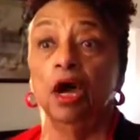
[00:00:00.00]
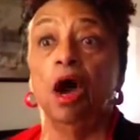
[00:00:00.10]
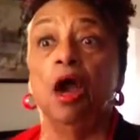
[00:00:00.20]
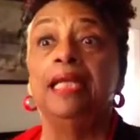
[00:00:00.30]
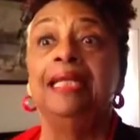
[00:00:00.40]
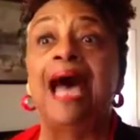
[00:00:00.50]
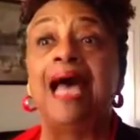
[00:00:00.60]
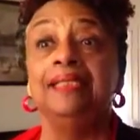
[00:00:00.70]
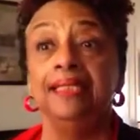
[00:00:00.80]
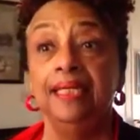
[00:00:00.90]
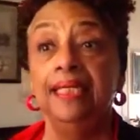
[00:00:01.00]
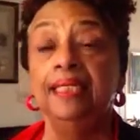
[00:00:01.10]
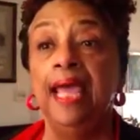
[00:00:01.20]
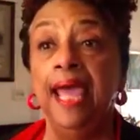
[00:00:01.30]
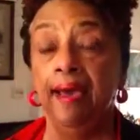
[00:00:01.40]
are not
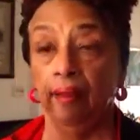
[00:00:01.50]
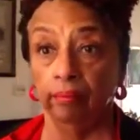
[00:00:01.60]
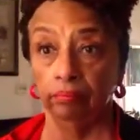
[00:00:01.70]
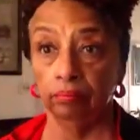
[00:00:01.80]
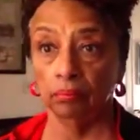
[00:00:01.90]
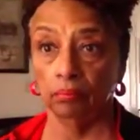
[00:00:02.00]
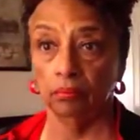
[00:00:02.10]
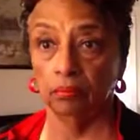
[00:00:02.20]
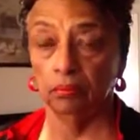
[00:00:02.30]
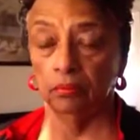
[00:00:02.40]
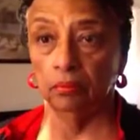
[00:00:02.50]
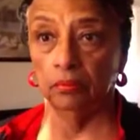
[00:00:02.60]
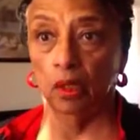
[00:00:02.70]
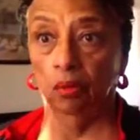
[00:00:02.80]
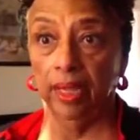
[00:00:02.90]
in hell.
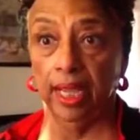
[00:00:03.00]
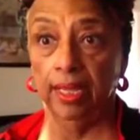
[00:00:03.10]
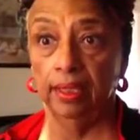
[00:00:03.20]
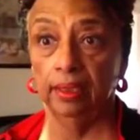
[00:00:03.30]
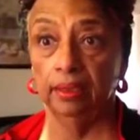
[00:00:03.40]
Okay?